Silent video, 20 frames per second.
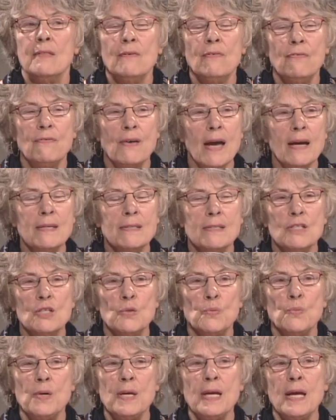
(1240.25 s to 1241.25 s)
The fact
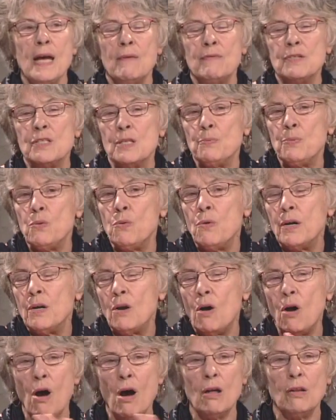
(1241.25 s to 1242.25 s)
is we have
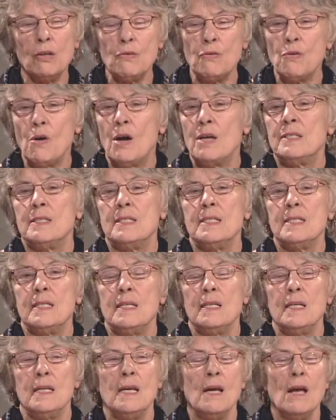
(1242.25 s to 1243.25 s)
support all across the
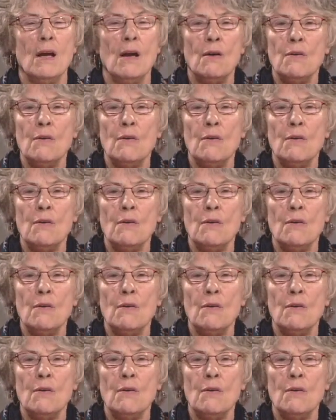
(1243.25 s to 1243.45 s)
city,